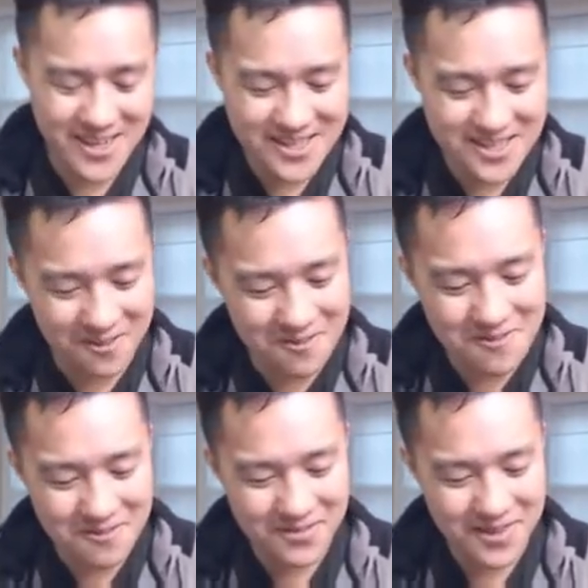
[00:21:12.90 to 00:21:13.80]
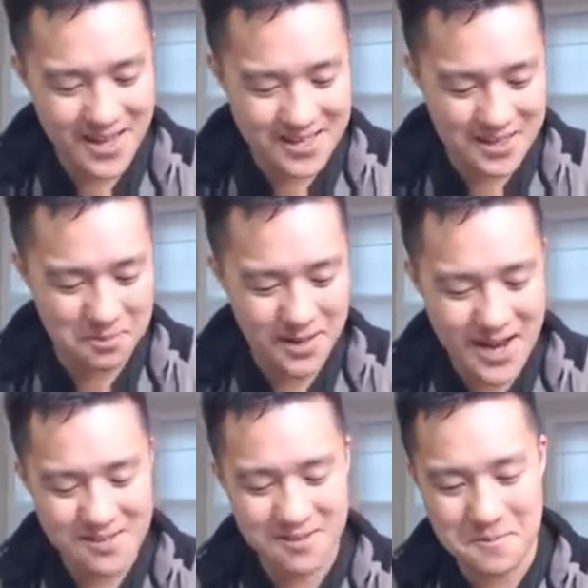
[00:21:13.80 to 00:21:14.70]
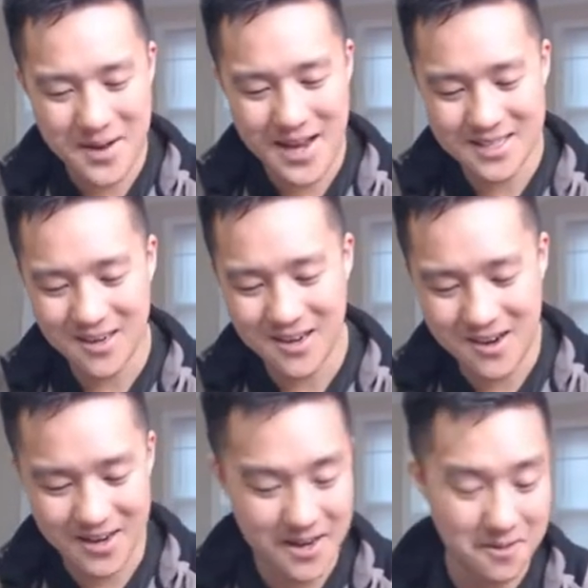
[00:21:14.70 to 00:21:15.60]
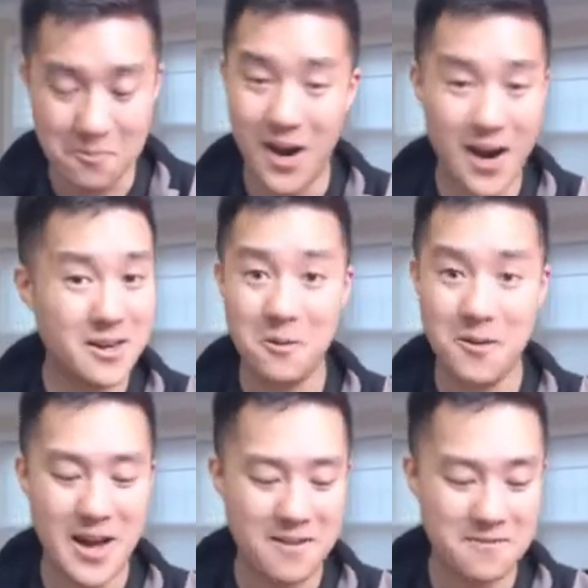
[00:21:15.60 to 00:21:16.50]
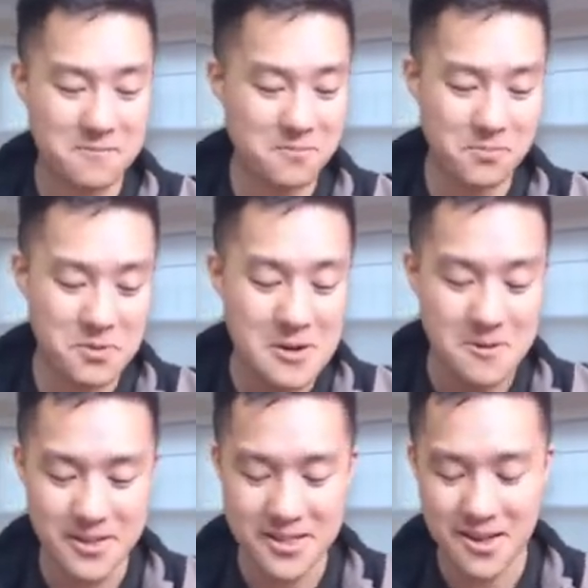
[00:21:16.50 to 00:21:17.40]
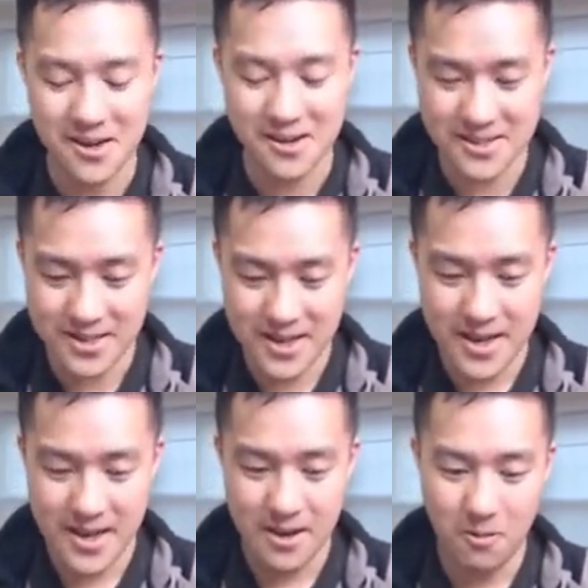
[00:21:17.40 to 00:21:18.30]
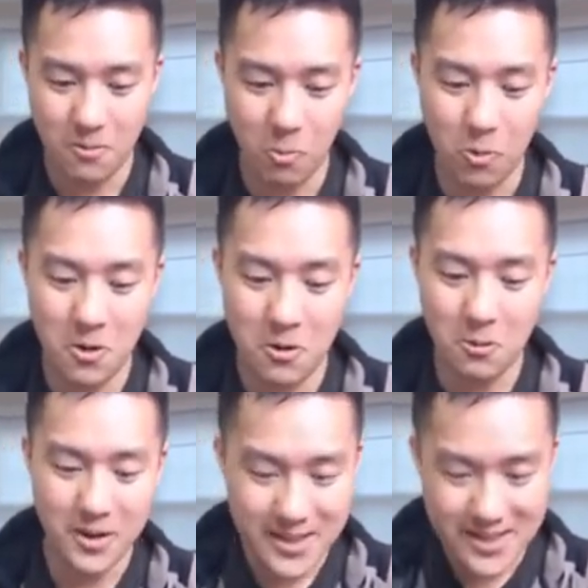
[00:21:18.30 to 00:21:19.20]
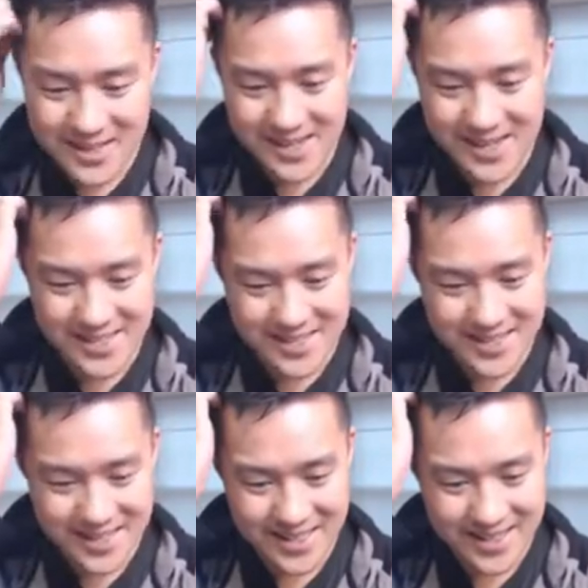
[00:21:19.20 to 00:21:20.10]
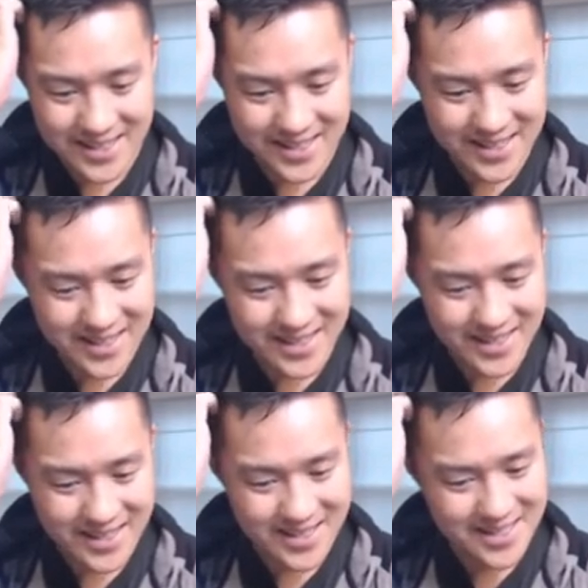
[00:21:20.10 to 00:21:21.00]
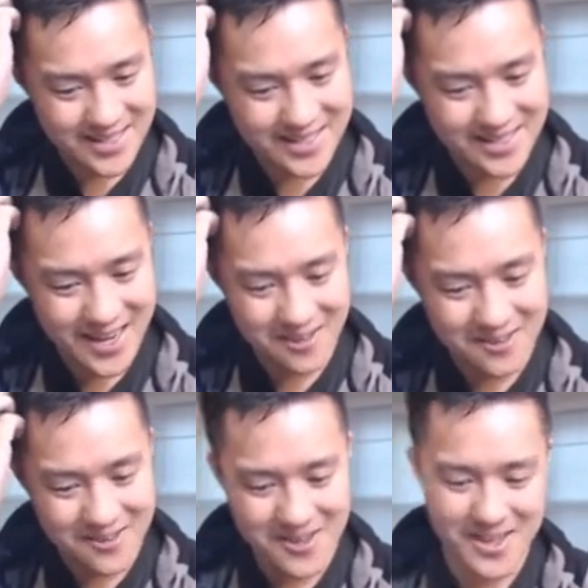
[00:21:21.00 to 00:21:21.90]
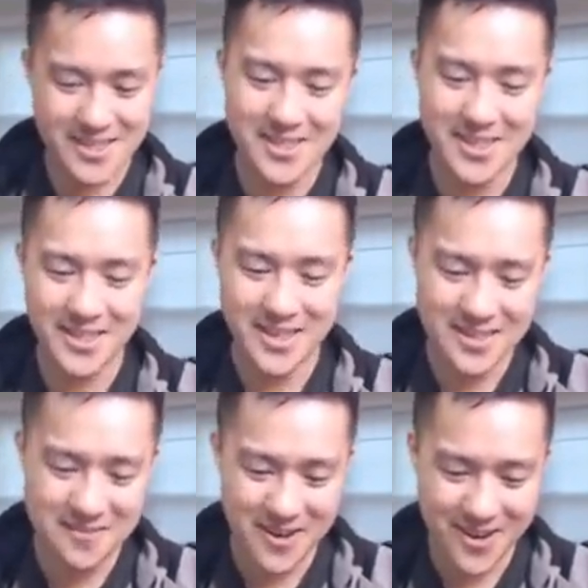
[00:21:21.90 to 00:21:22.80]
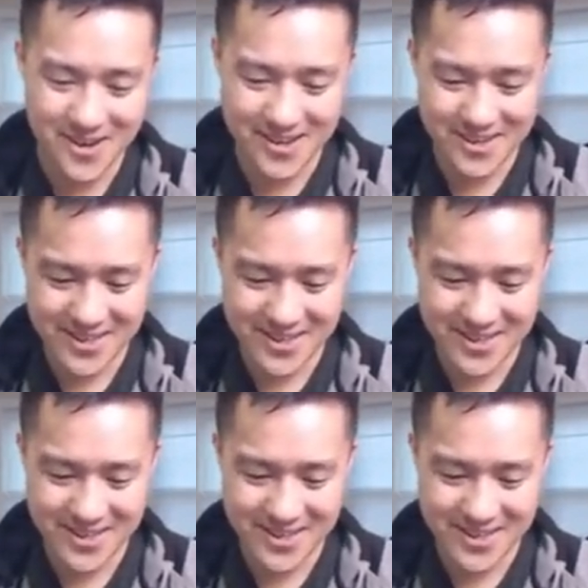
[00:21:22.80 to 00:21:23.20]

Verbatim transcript: That's a that's a blast from the past card, and I don't have pre-release cards. Whoa, what is this? Shadow Lugia, is this a custom card?